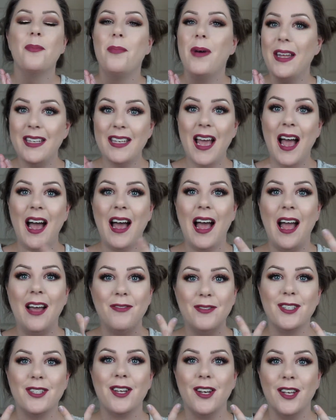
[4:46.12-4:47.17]
But yeah,
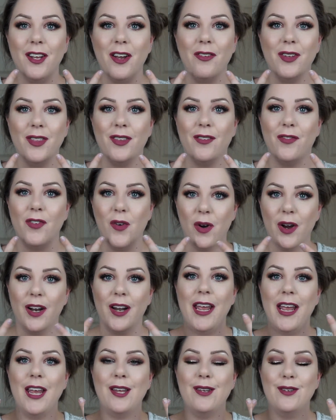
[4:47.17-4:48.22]
I was gonna go with the
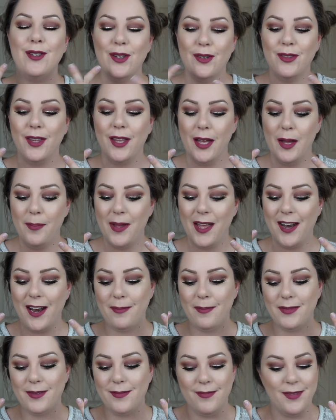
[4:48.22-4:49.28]
Ofra nude lip and
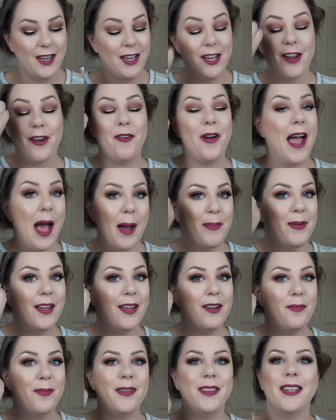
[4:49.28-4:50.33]
I'm, you know, happy
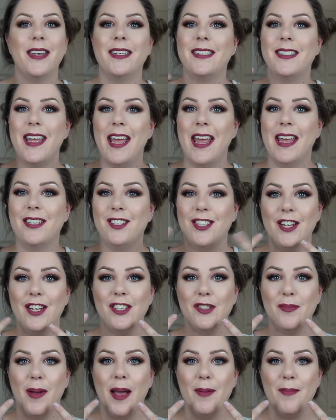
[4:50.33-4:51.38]
I opened this and
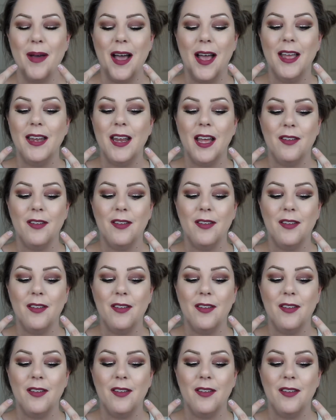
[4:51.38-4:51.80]
changed my mind.